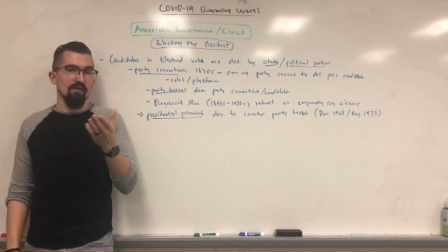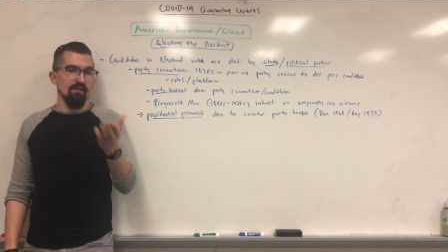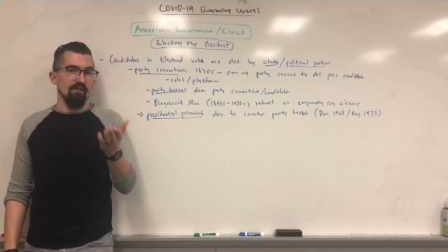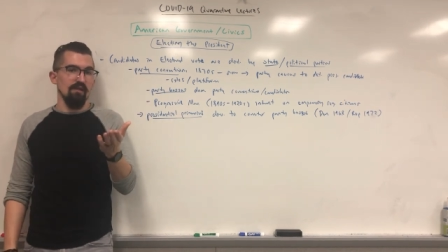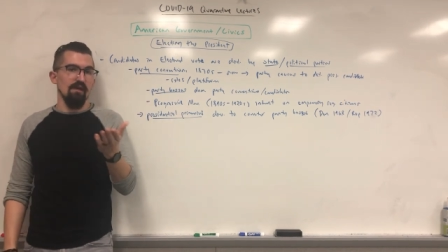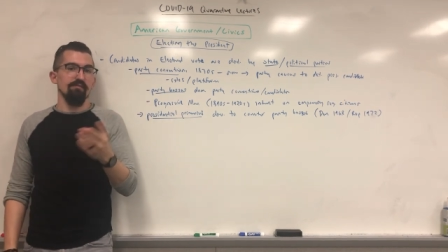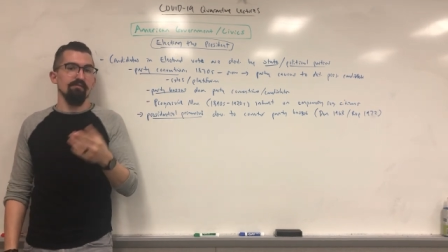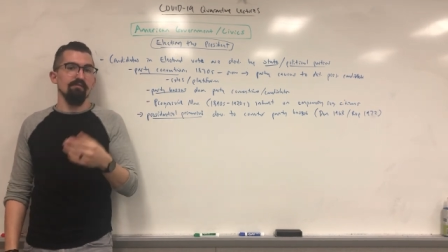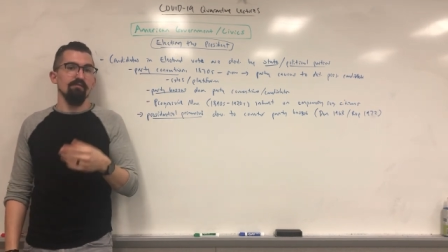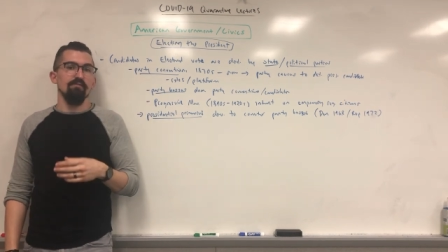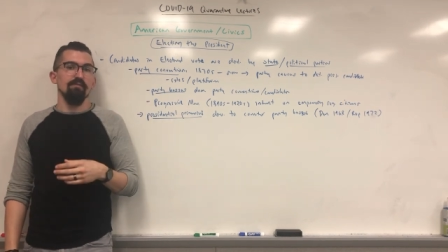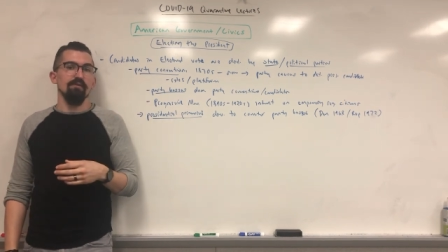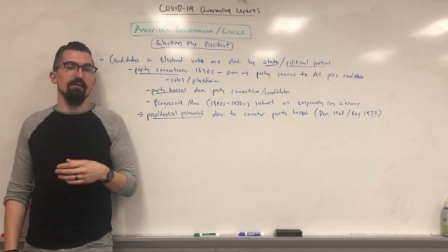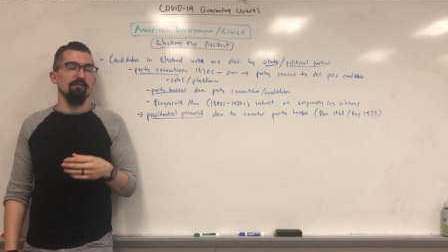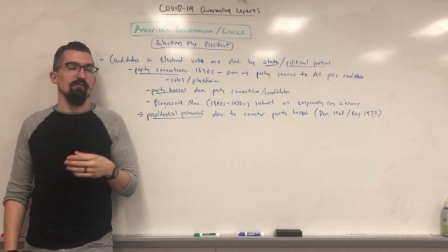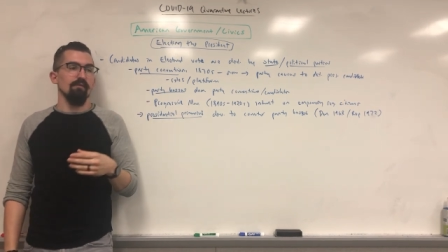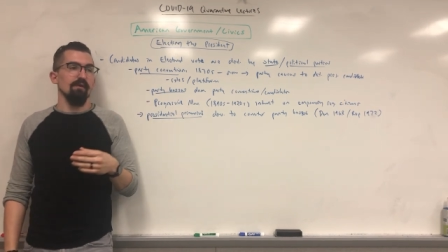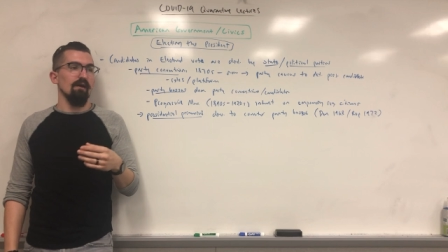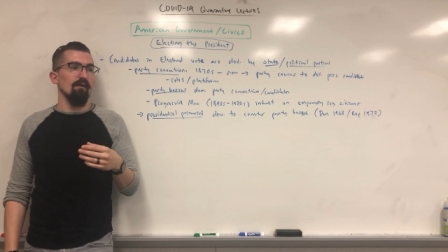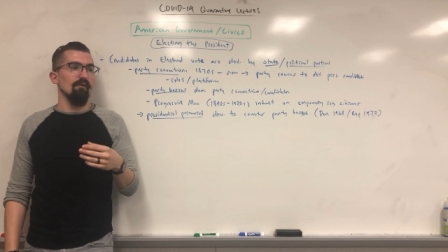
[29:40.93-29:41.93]
they have to
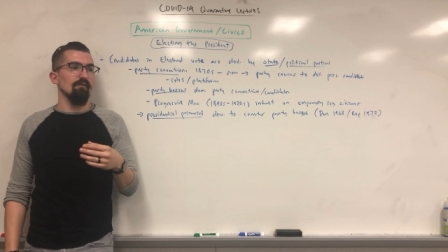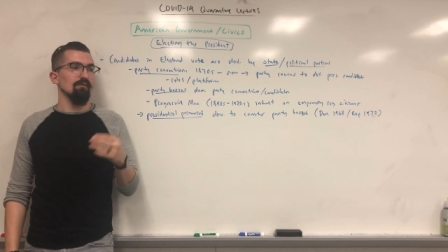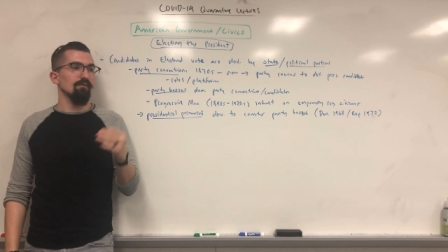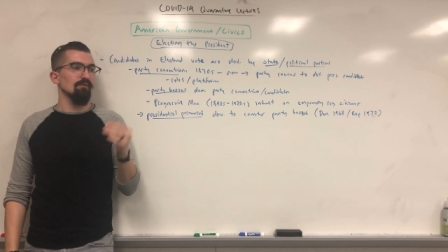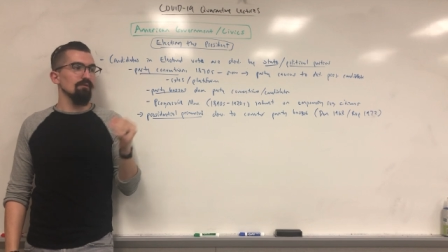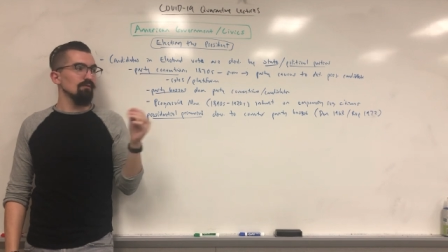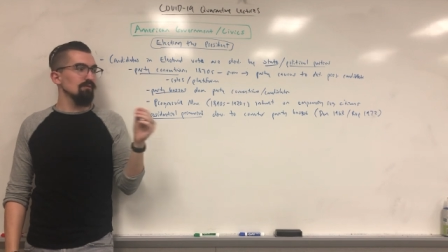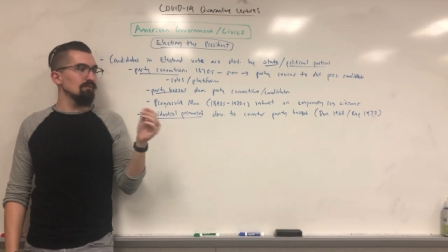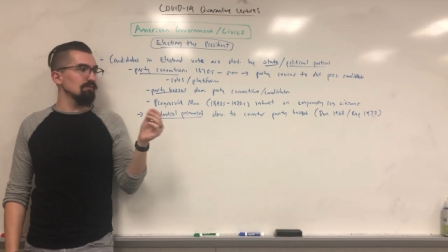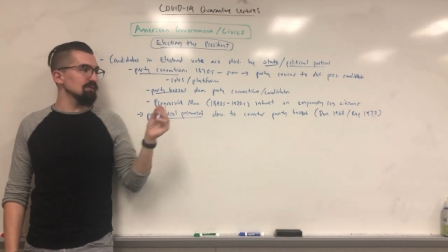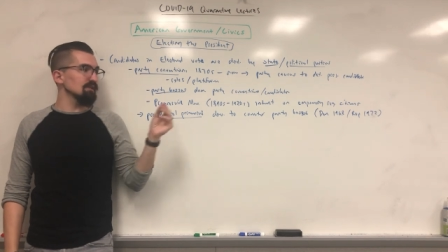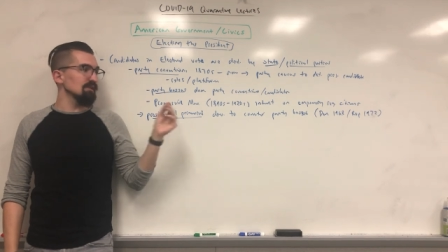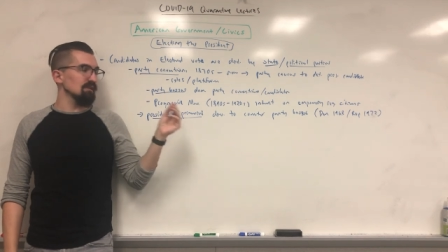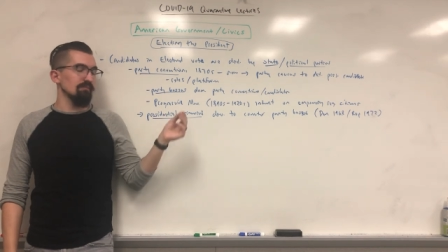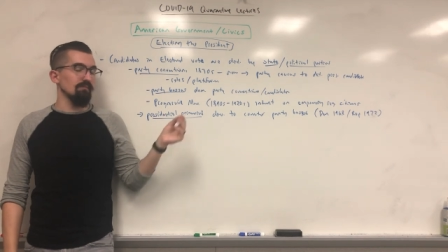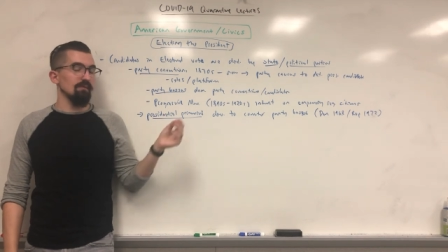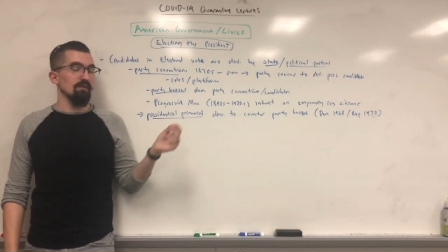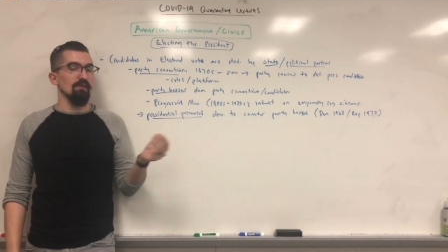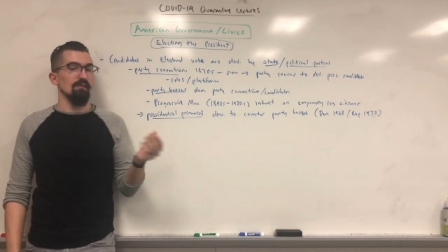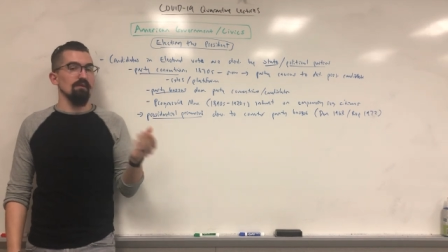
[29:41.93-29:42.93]
figure out who is going
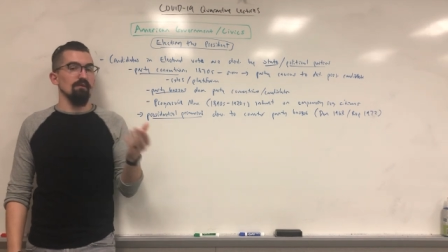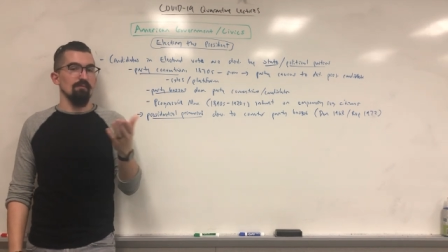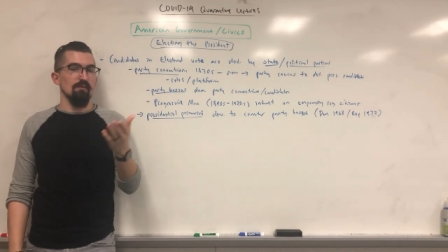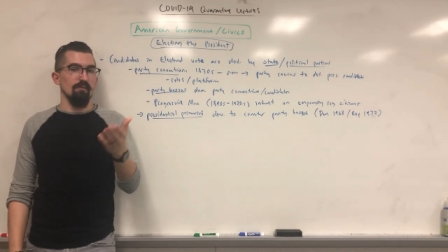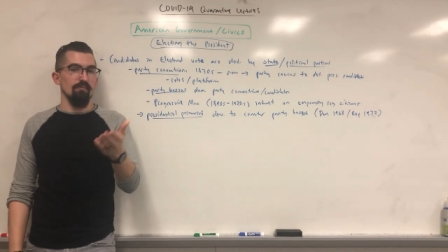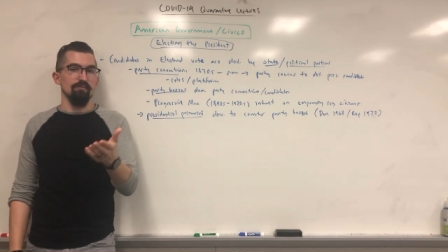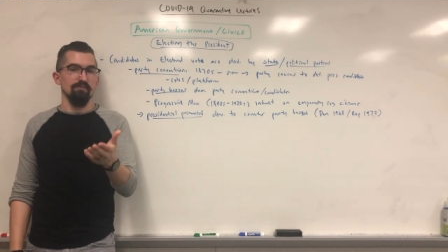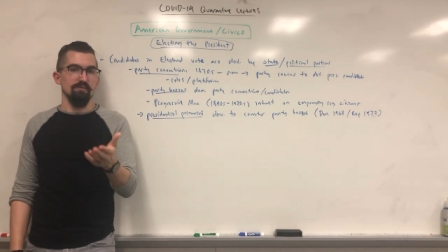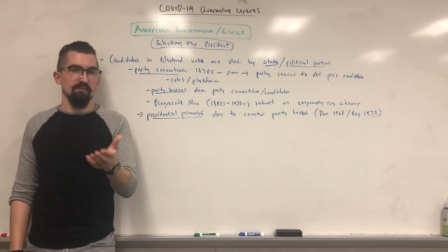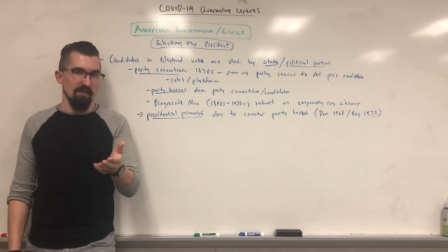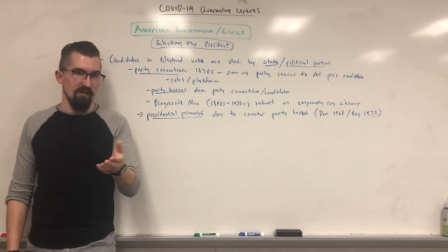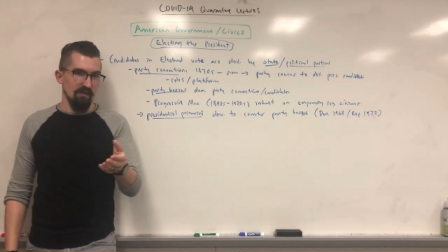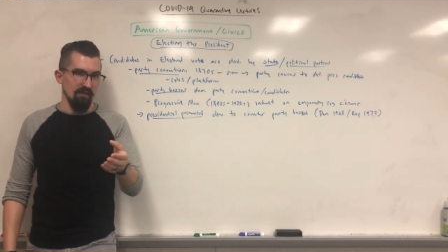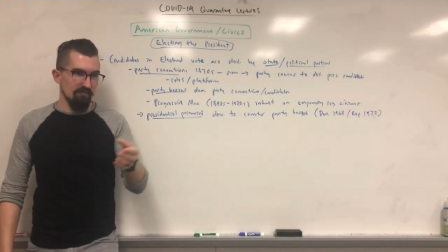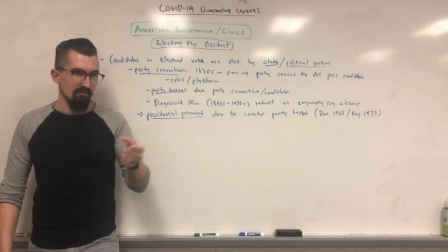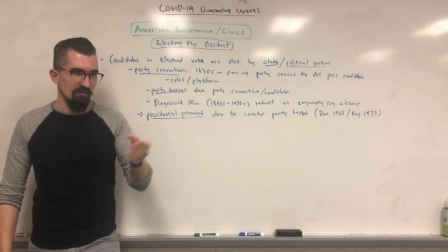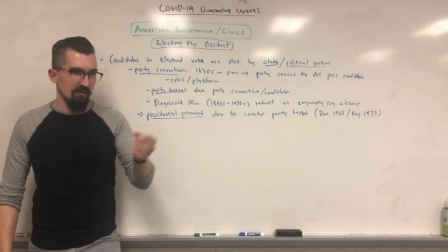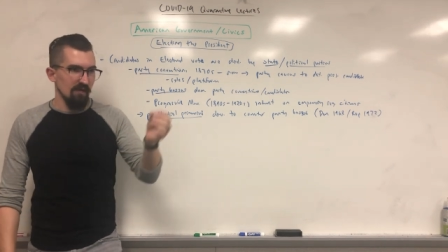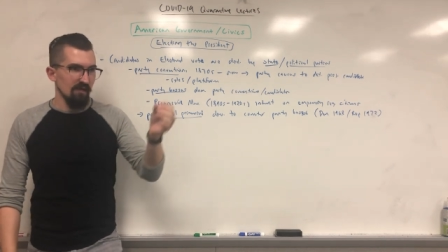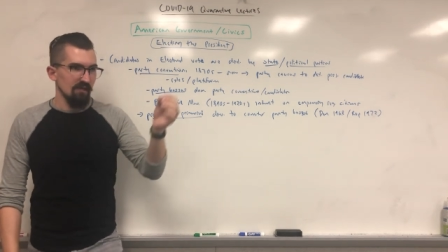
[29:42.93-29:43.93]
to be their
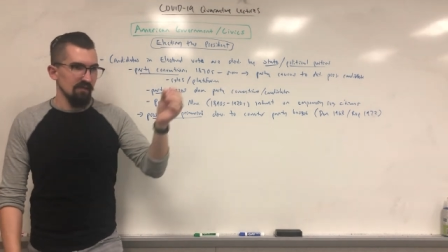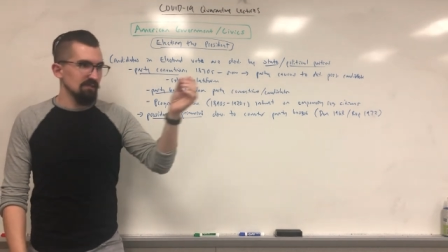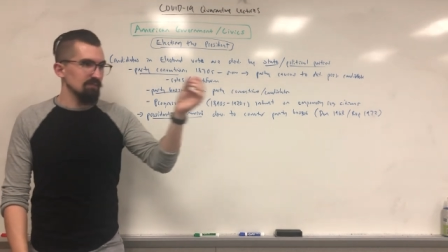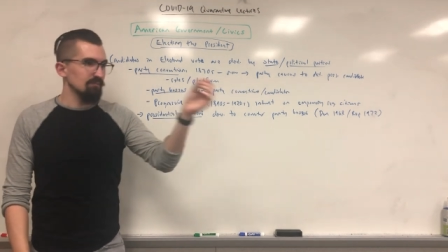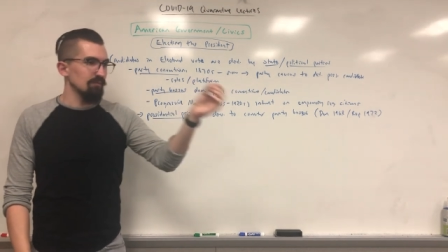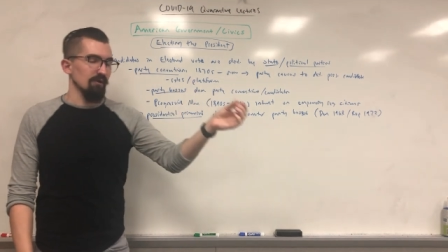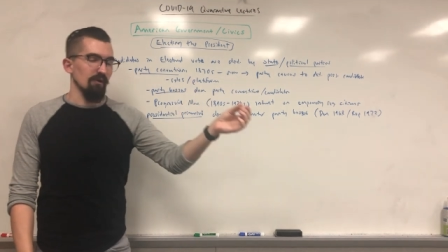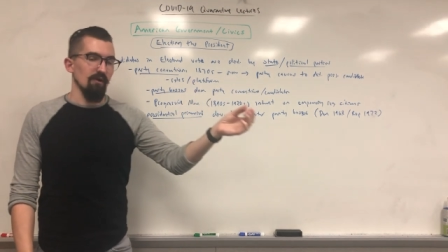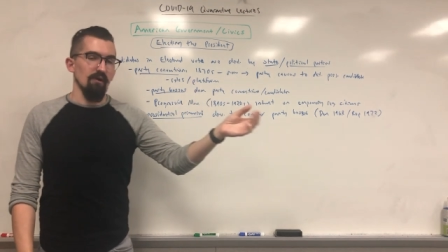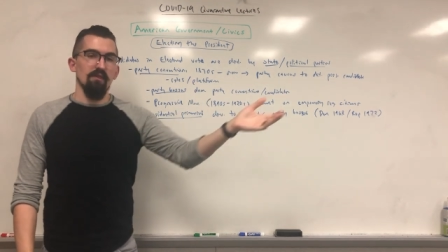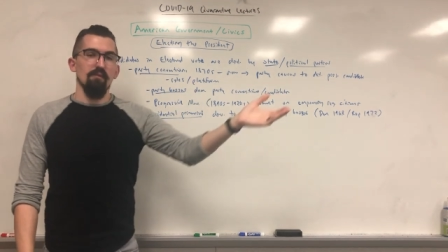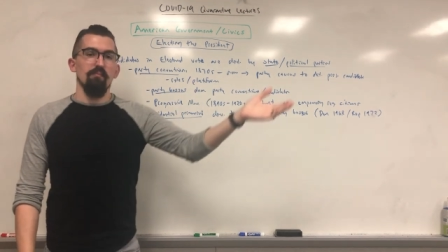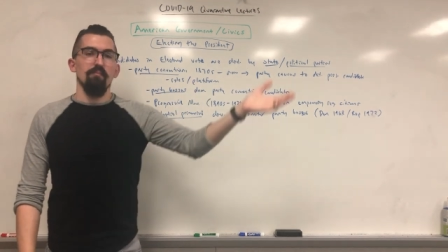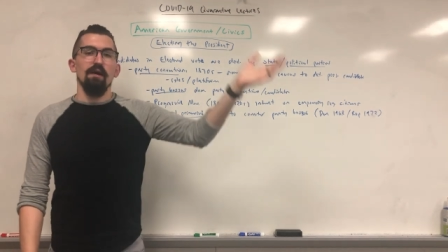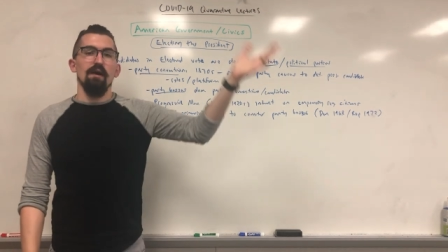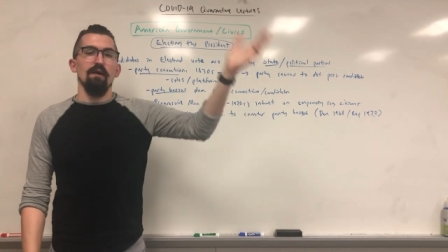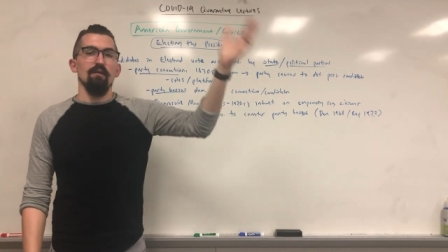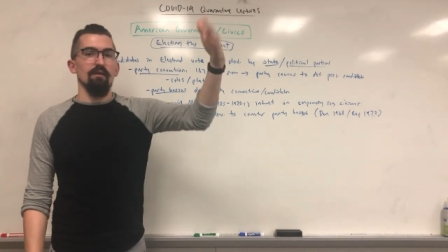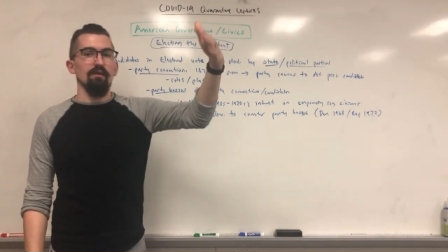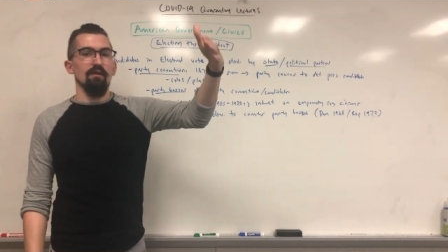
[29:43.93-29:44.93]
representative to put on the
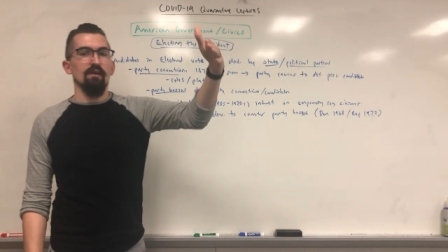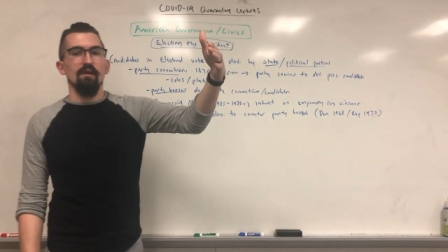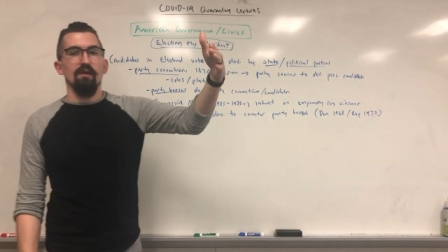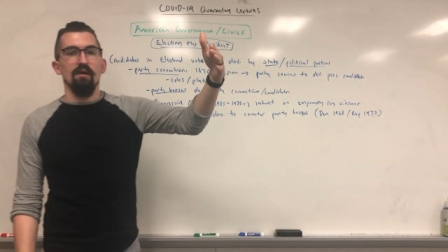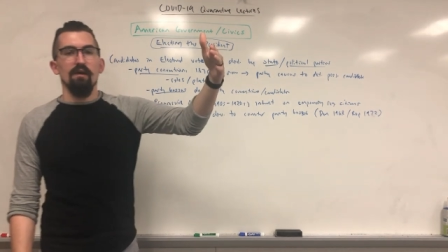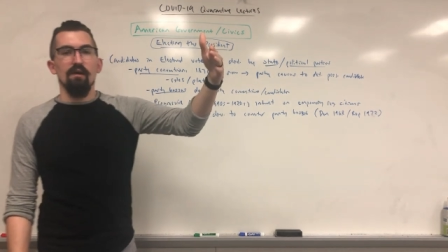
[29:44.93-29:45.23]
ballot